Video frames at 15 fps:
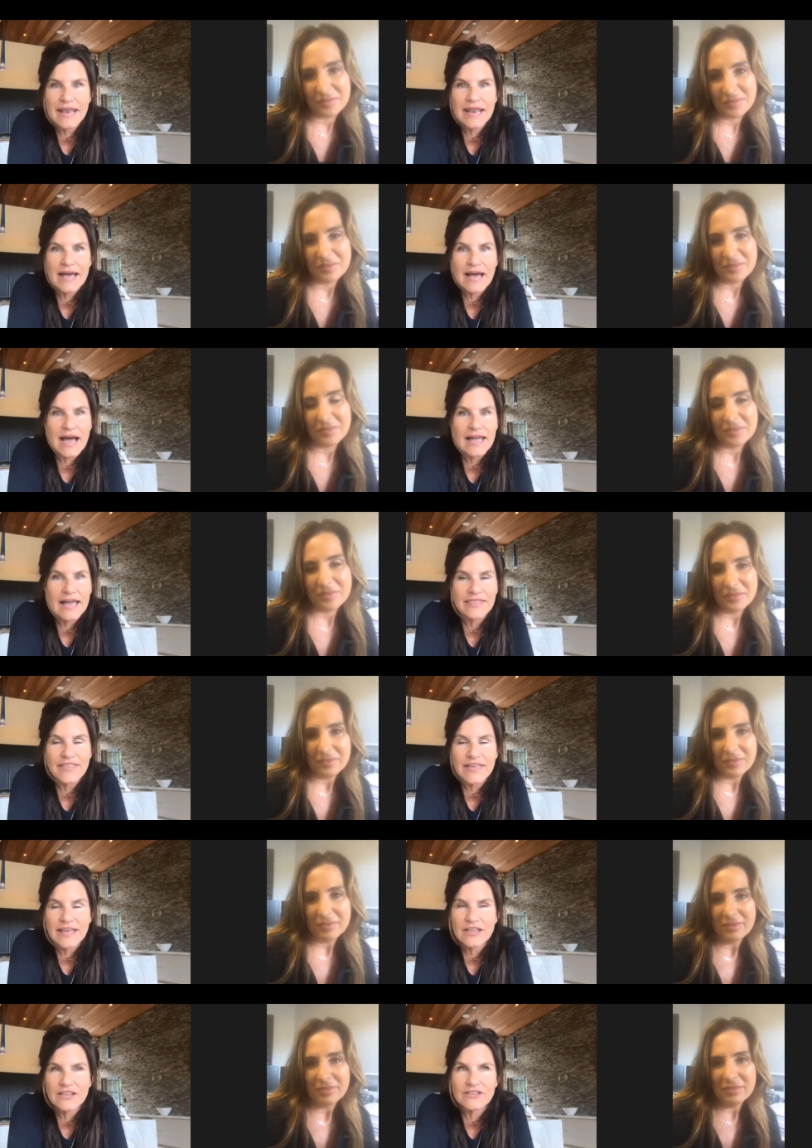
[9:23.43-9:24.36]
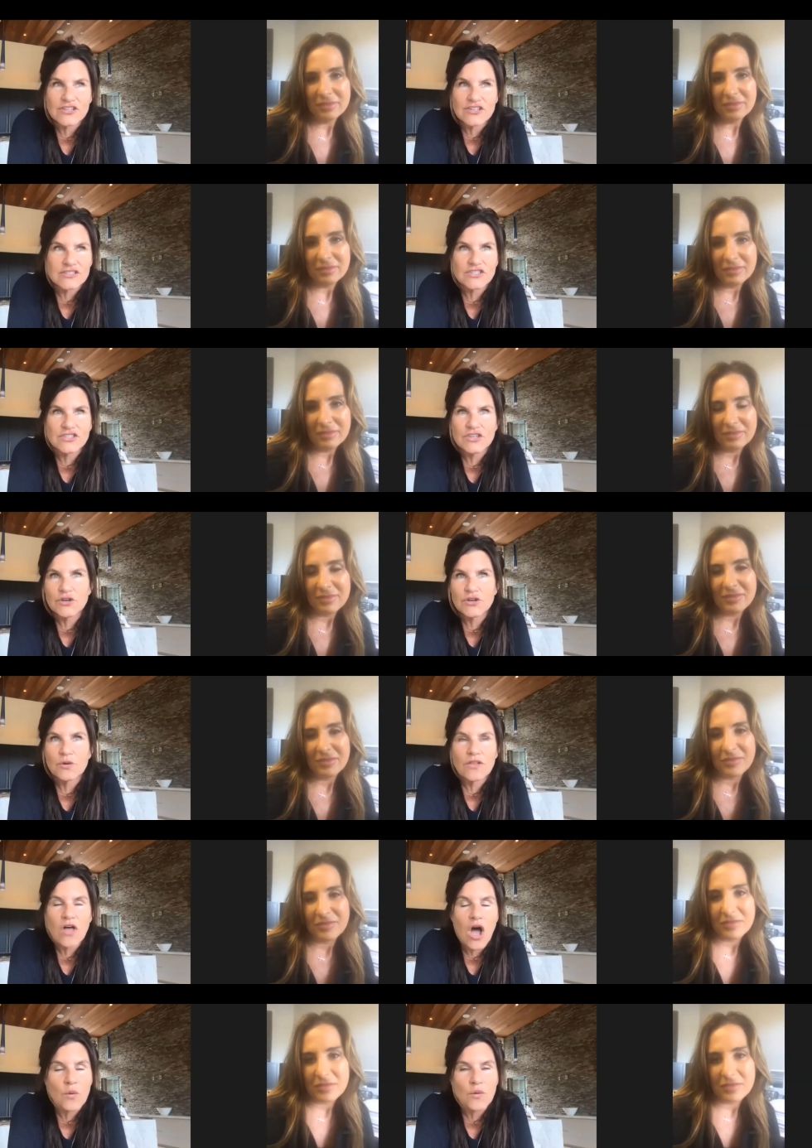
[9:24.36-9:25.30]
Speaker 1: I think, just you along
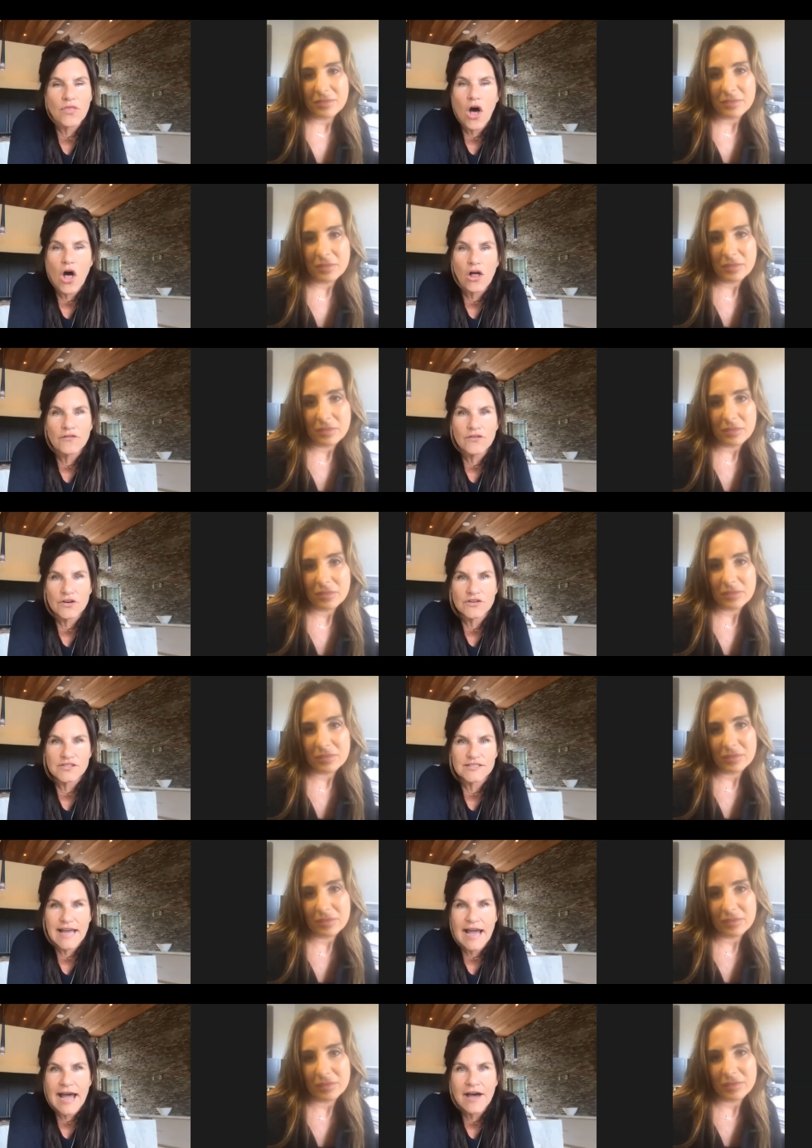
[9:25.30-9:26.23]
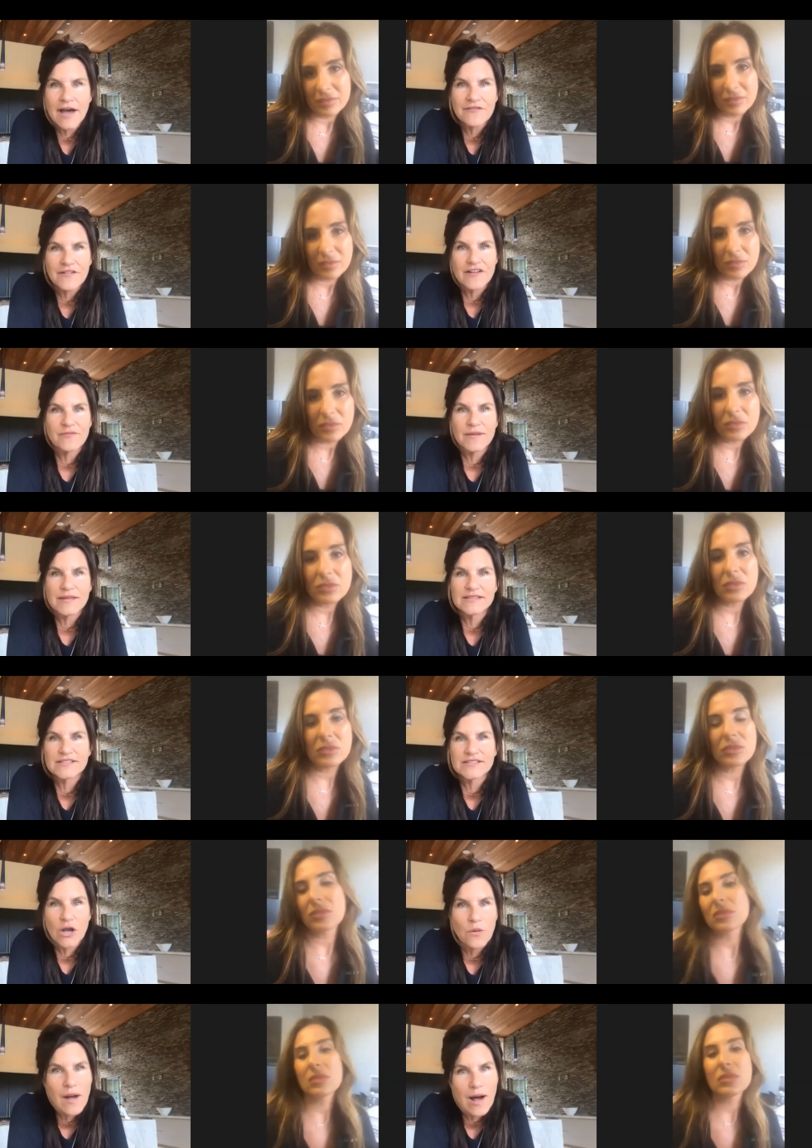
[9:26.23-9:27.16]
with all of your staff have been so
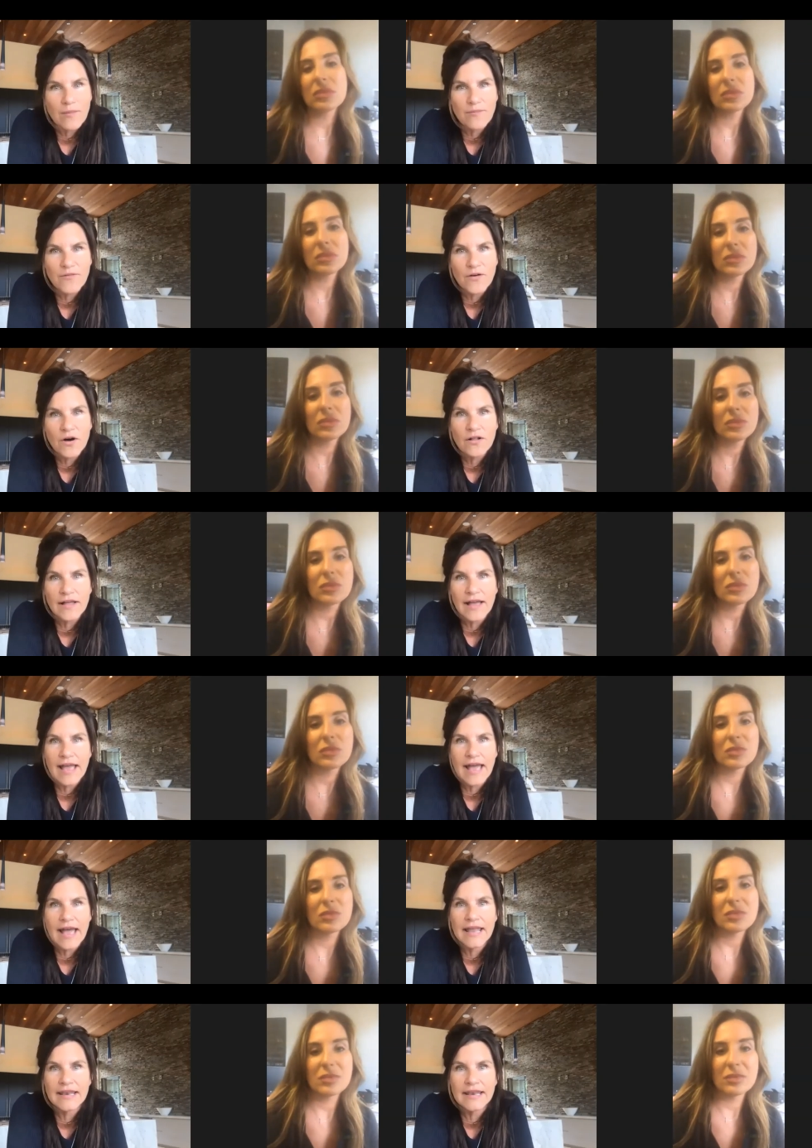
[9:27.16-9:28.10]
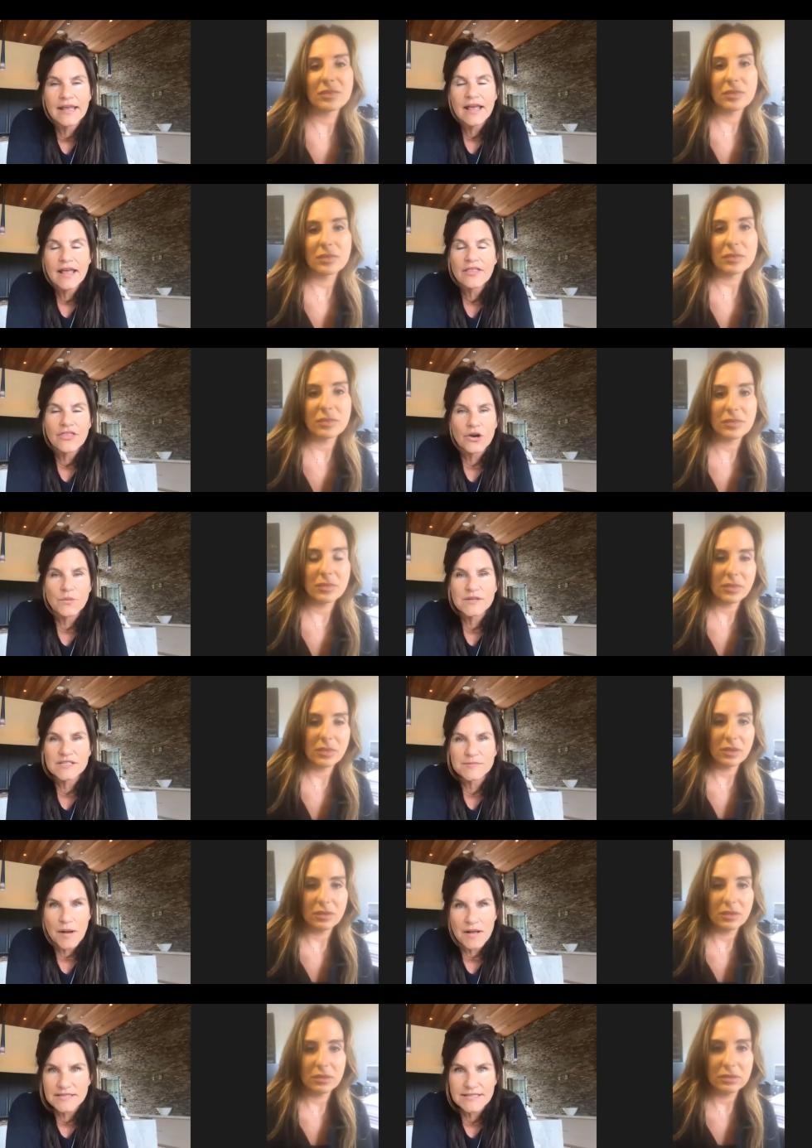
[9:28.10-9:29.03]
helpful, and their
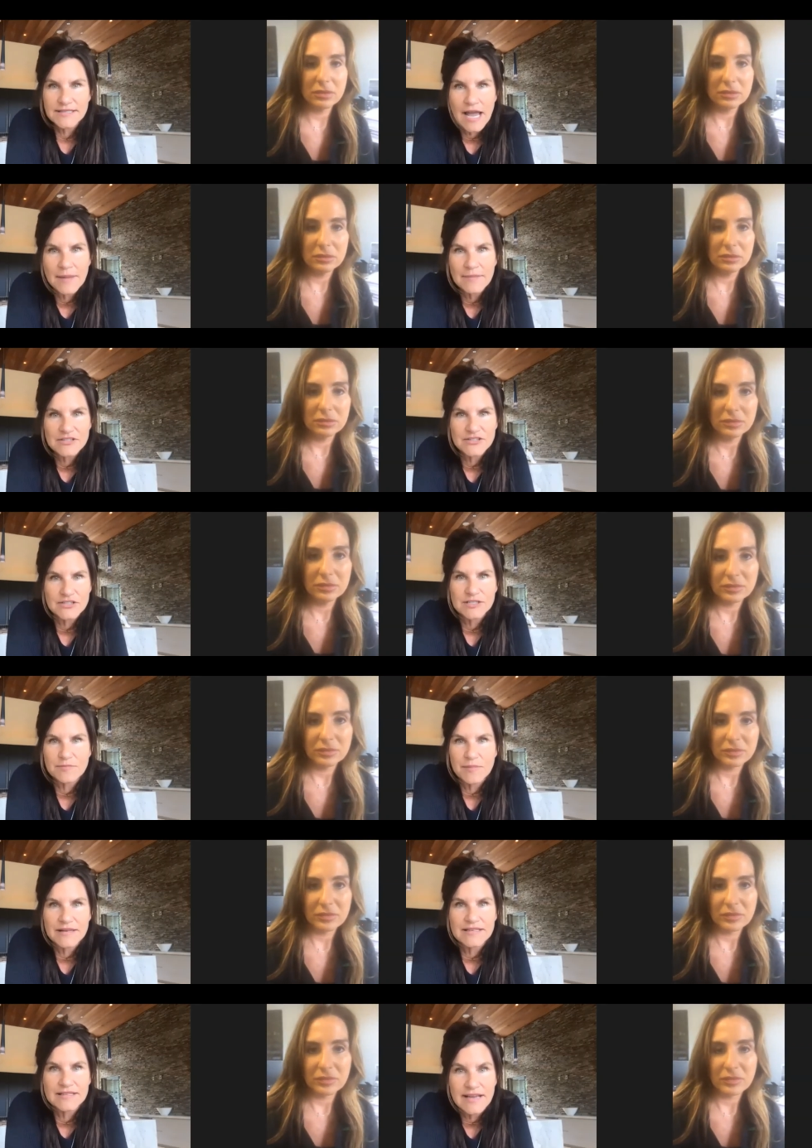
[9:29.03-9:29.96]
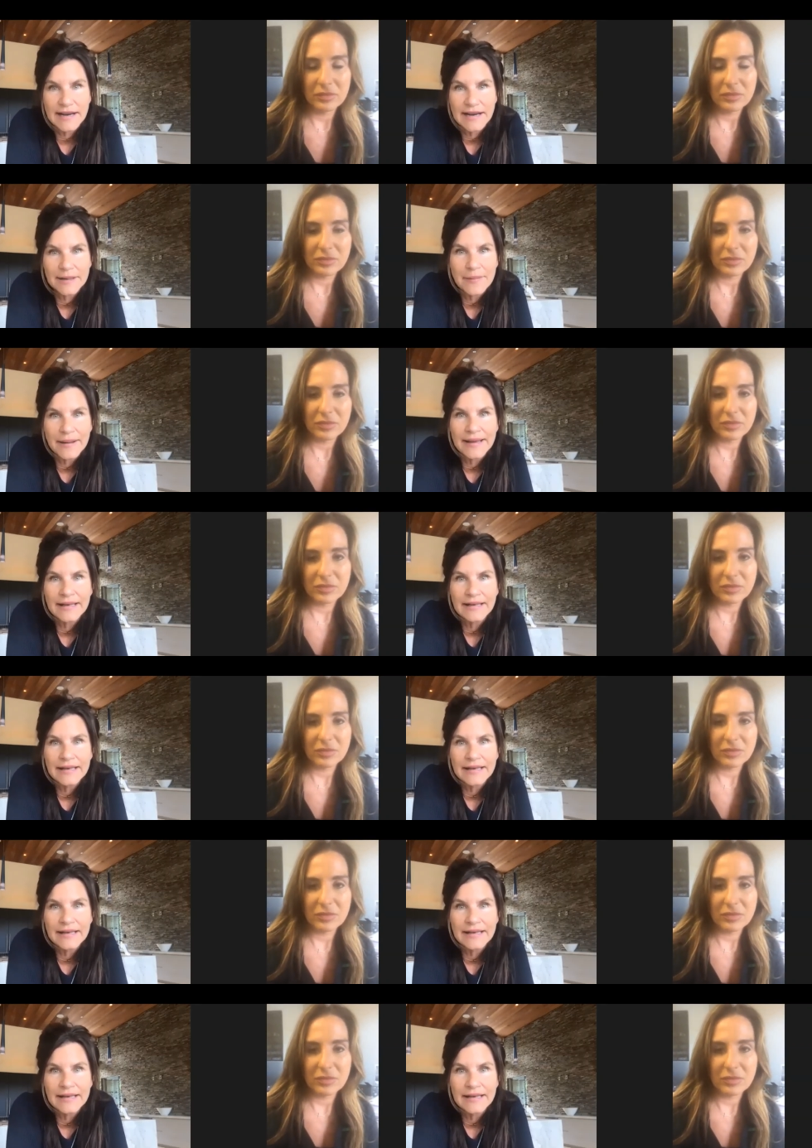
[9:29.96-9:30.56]
response time has just been dynamite.